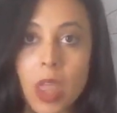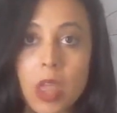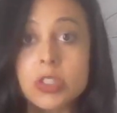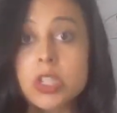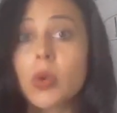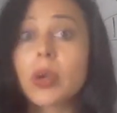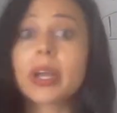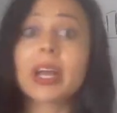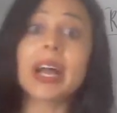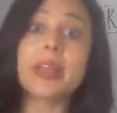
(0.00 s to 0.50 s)

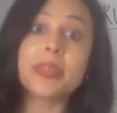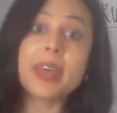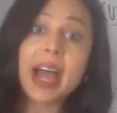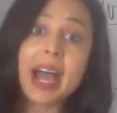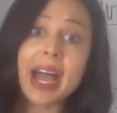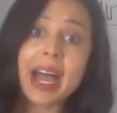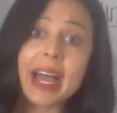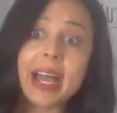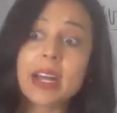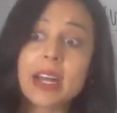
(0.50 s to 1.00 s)
So I got
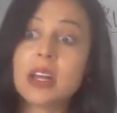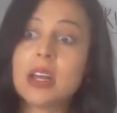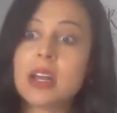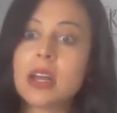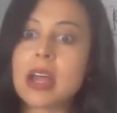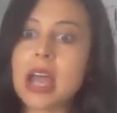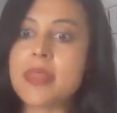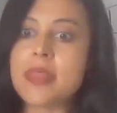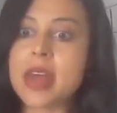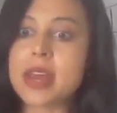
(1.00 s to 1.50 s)
that.
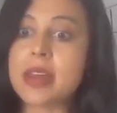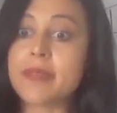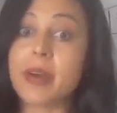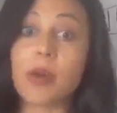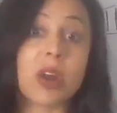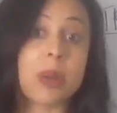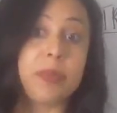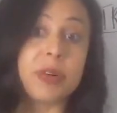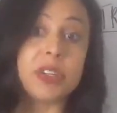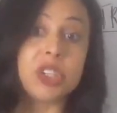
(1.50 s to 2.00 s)
And then if I
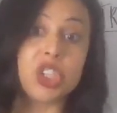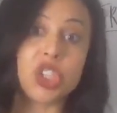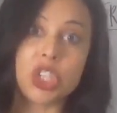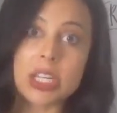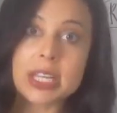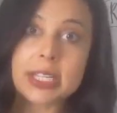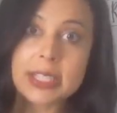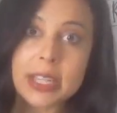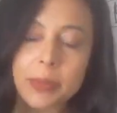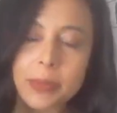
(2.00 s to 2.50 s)
want to put
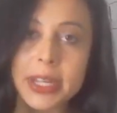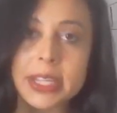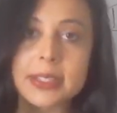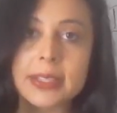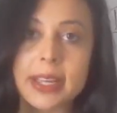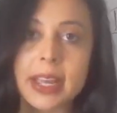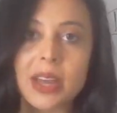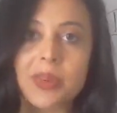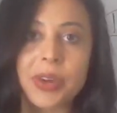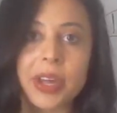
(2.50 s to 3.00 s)
cheese on my
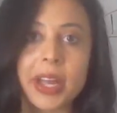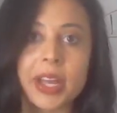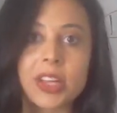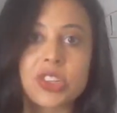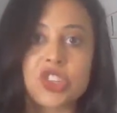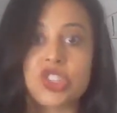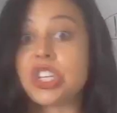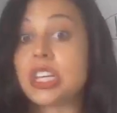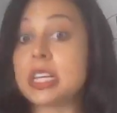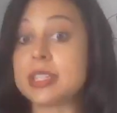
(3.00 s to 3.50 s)

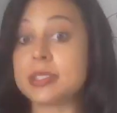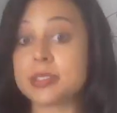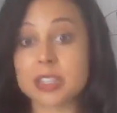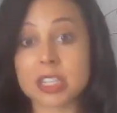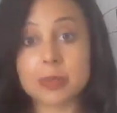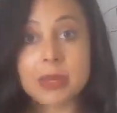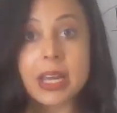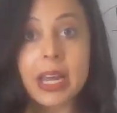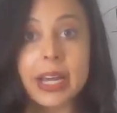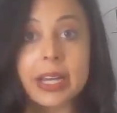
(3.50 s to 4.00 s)
sandwich, cheese is going
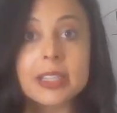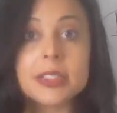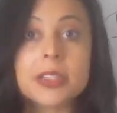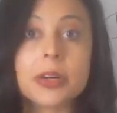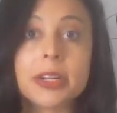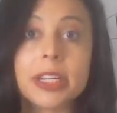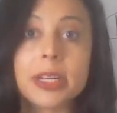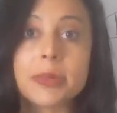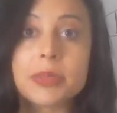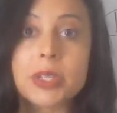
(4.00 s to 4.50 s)
to be high in
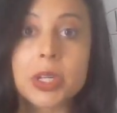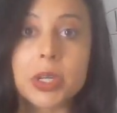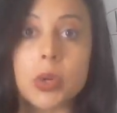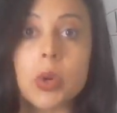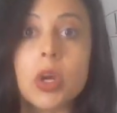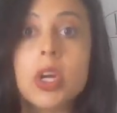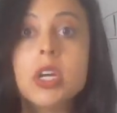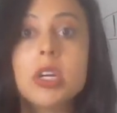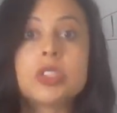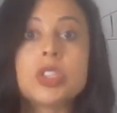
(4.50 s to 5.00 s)
sodium too.